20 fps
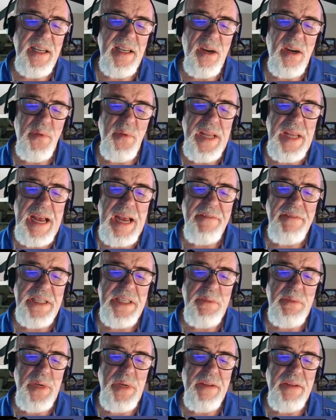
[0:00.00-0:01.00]
we have
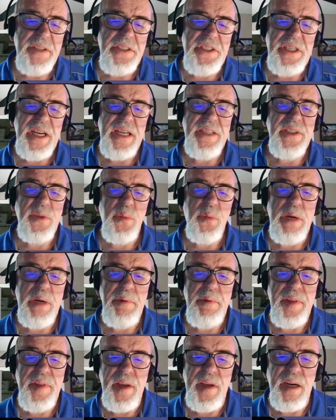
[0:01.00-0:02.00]
to change the way
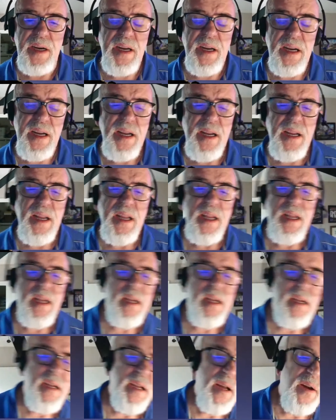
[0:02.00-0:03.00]
we think.
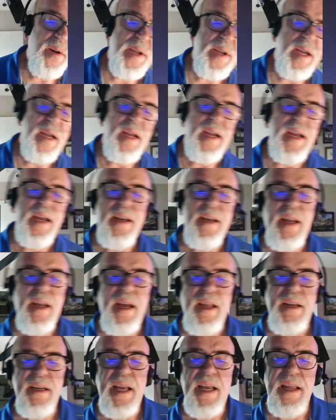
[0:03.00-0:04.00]
Okay,
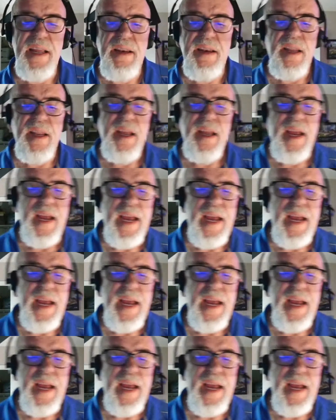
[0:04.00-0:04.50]
and